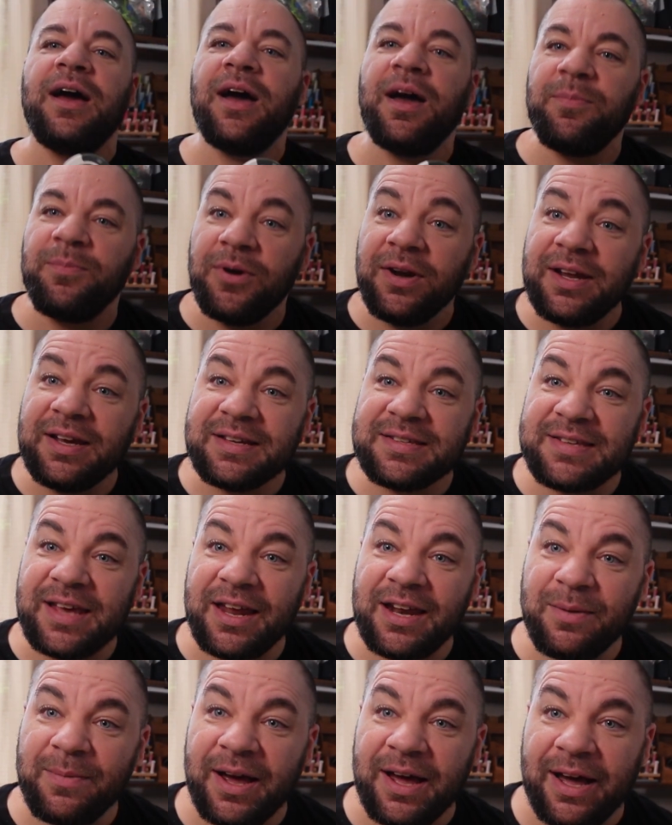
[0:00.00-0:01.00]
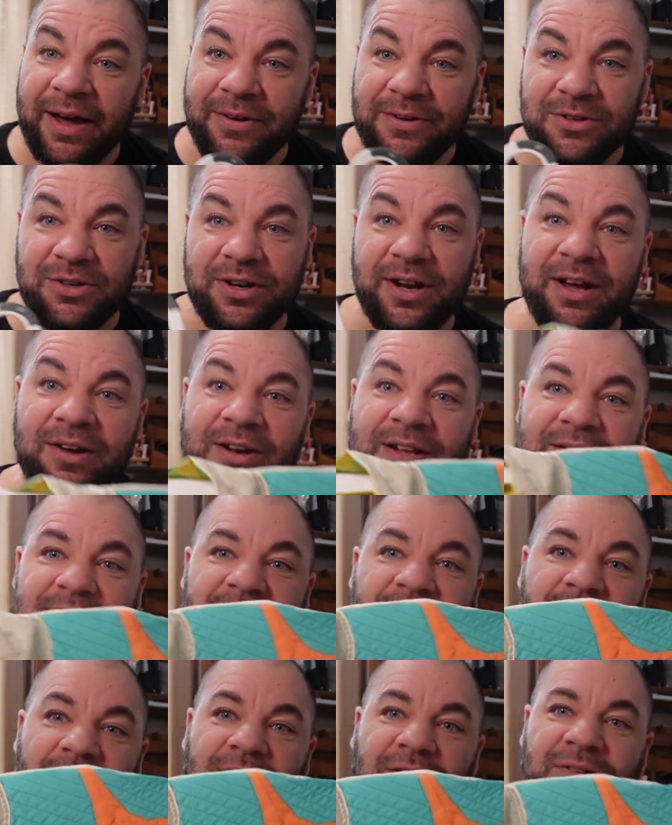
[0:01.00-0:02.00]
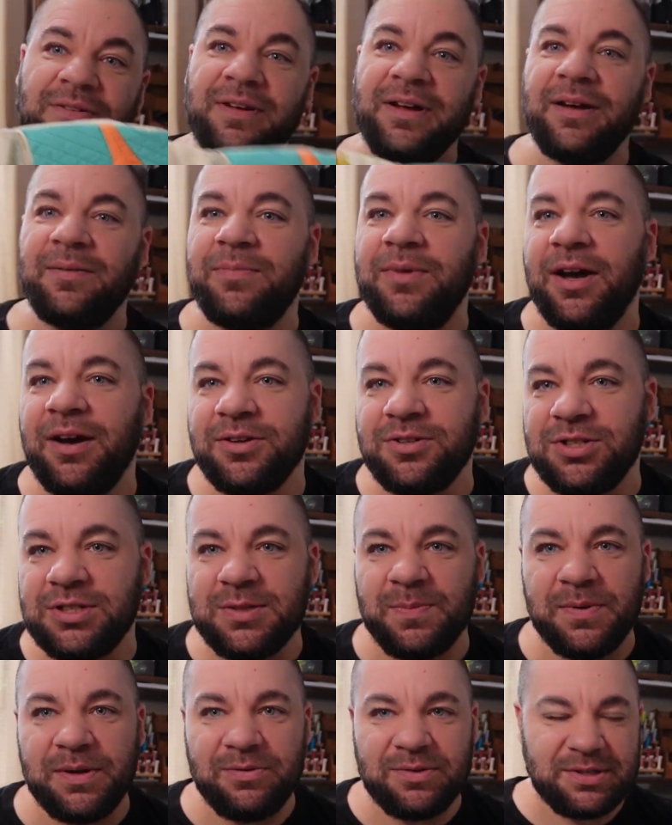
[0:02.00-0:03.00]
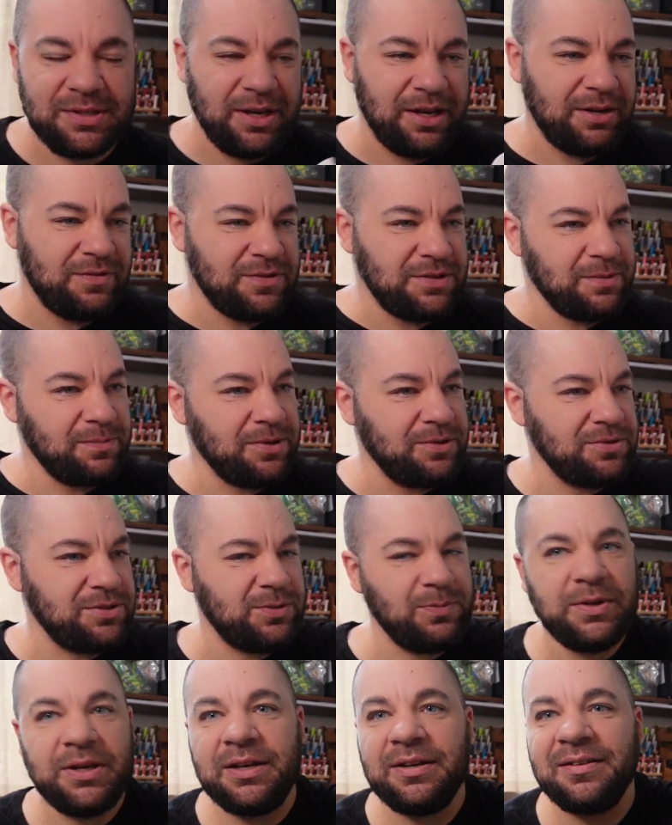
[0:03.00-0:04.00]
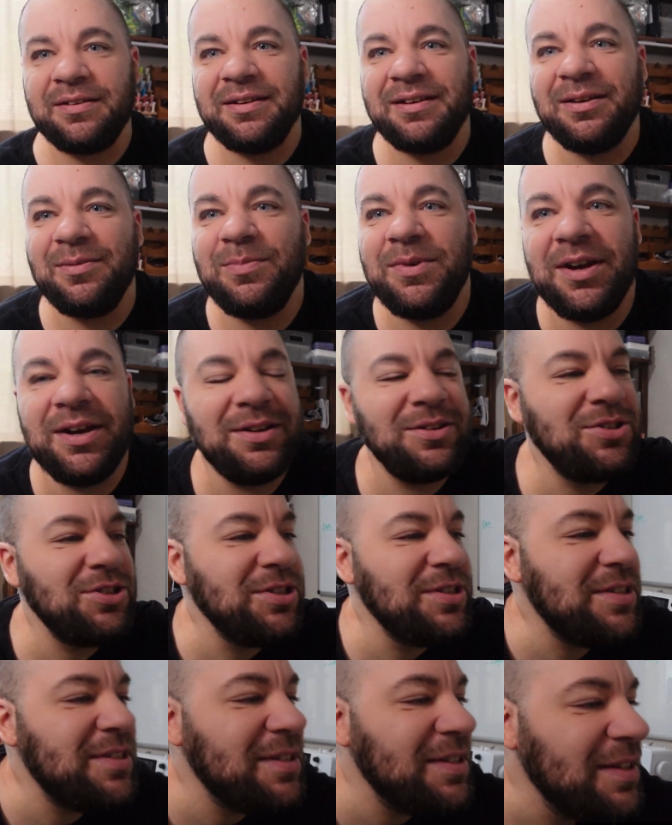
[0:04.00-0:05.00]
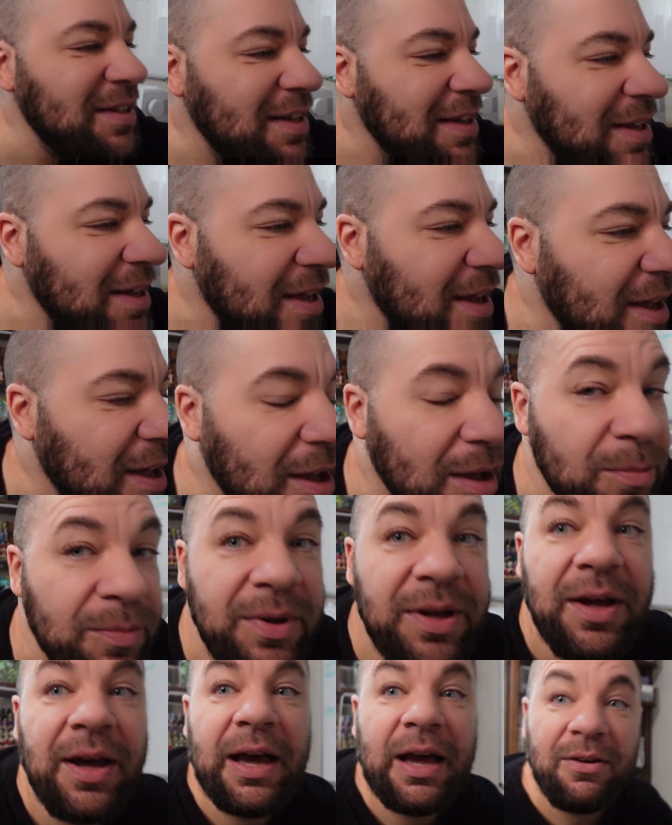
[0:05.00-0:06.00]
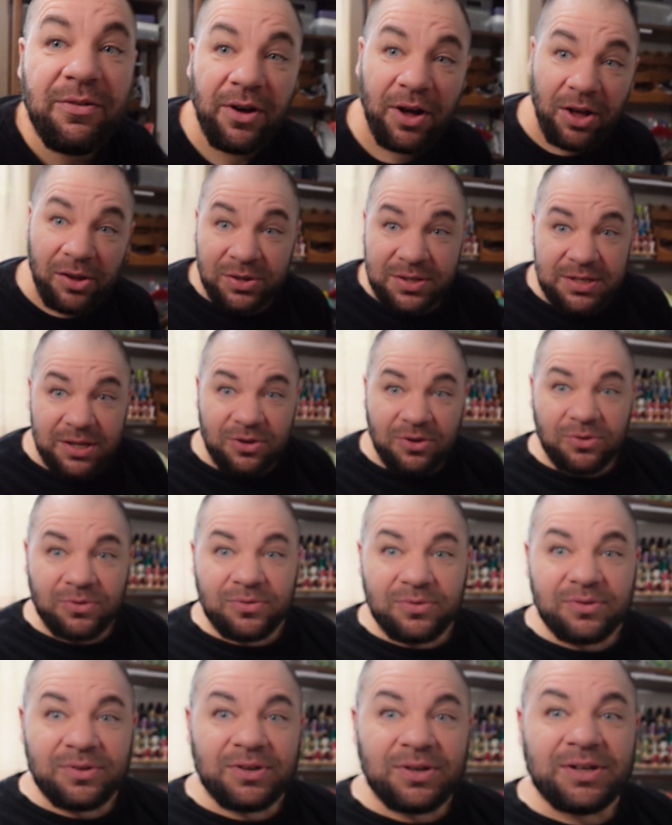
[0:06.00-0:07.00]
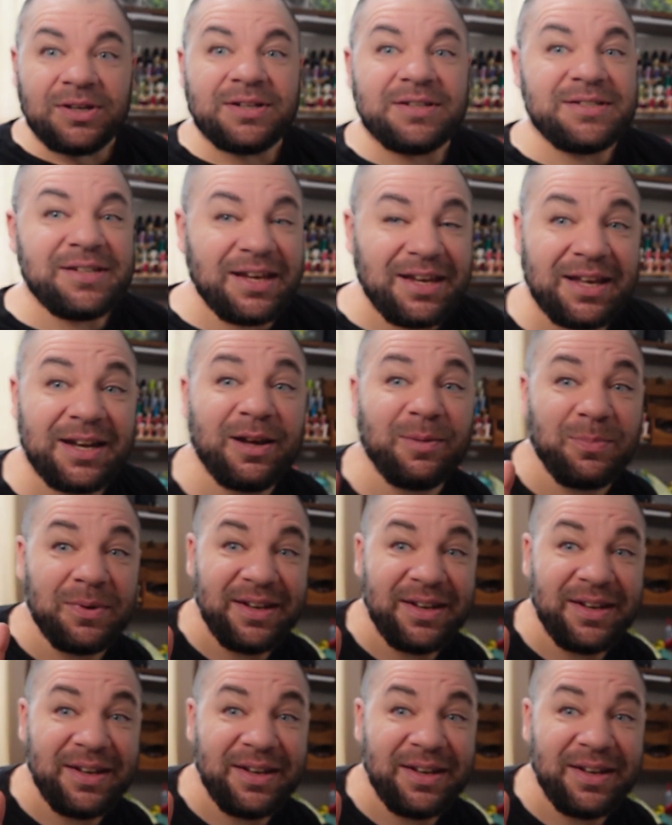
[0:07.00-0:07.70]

I'm pretty excited about how it turned out. It's a little obnoxious, but it was kind of supposed to be obnoxious. I've also taken up